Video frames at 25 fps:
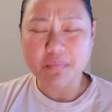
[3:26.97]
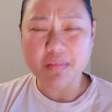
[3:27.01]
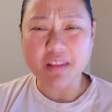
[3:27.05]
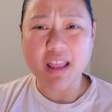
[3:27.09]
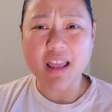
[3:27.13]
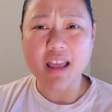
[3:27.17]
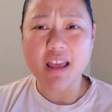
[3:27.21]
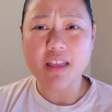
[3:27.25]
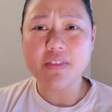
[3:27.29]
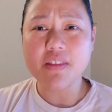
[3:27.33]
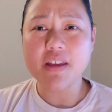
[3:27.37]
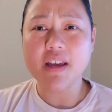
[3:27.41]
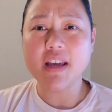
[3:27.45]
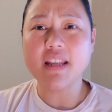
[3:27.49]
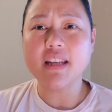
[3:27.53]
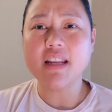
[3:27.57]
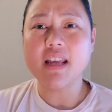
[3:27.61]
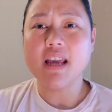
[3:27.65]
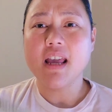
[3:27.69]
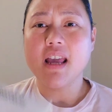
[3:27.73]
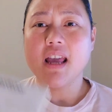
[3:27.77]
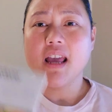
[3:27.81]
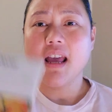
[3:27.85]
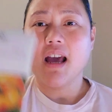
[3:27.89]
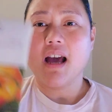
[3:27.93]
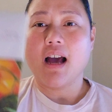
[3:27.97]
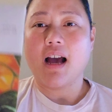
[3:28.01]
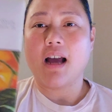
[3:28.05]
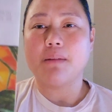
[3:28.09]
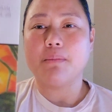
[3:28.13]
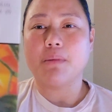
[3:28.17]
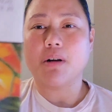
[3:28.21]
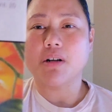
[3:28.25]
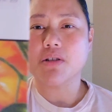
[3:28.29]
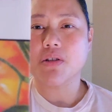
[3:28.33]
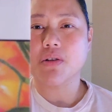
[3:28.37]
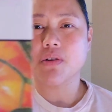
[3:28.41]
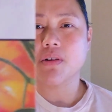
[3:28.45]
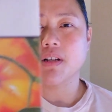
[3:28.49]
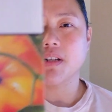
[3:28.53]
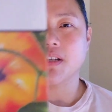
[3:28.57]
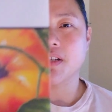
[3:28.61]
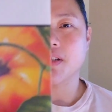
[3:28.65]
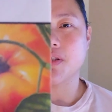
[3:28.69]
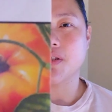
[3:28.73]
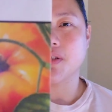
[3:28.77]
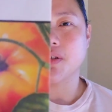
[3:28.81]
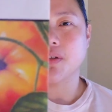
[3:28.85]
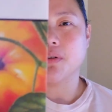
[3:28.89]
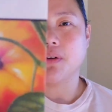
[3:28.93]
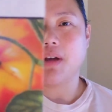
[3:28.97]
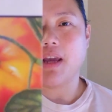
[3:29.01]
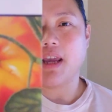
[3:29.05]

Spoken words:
And then I'm also going to do